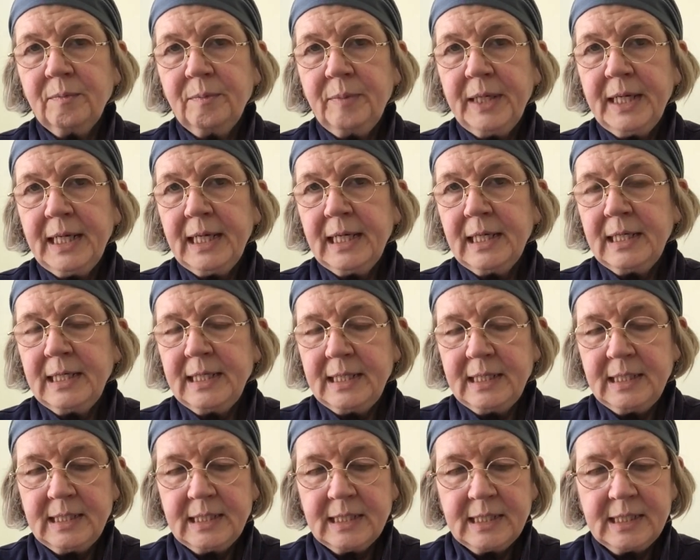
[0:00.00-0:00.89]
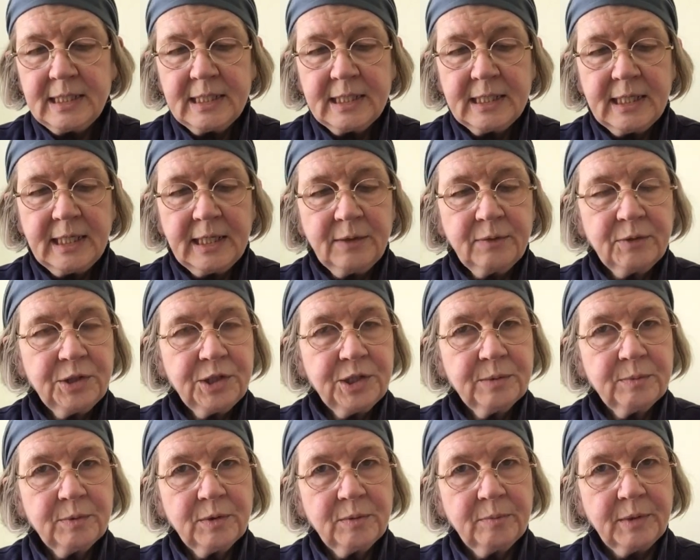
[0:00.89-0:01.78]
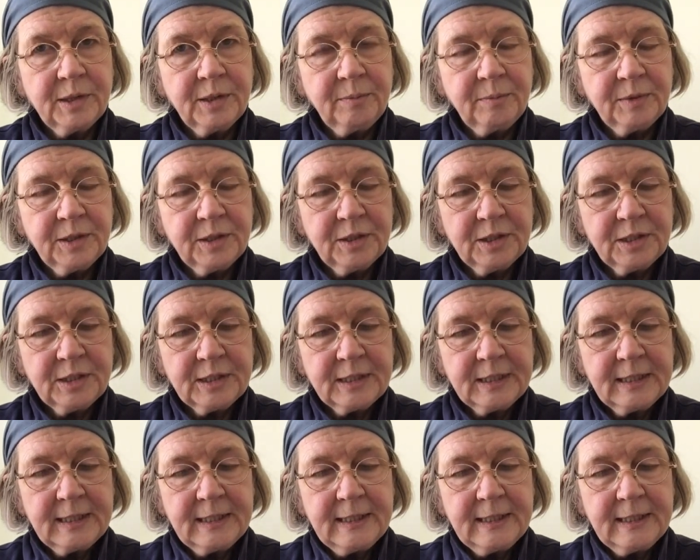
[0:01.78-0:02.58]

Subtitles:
barely distinguishable moments,